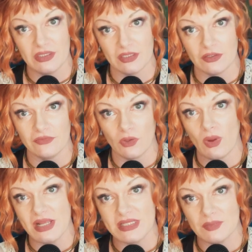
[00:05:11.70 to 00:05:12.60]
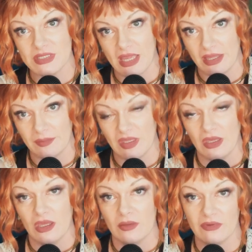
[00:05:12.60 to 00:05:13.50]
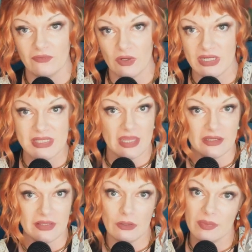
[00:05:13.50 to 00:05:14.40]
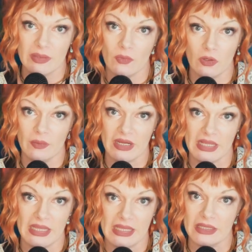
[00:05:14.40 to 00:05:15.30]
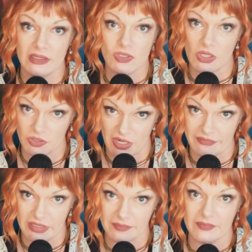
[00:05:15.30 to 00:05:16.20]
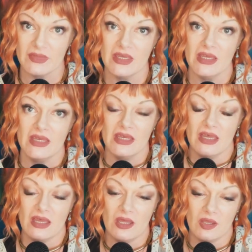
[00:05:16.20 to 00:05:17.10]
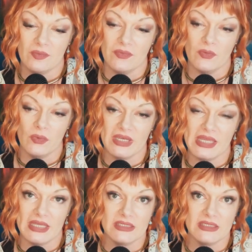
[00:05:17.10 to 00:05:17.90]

digger for quite some time before he decided there would be more money in truck driving. Um, when he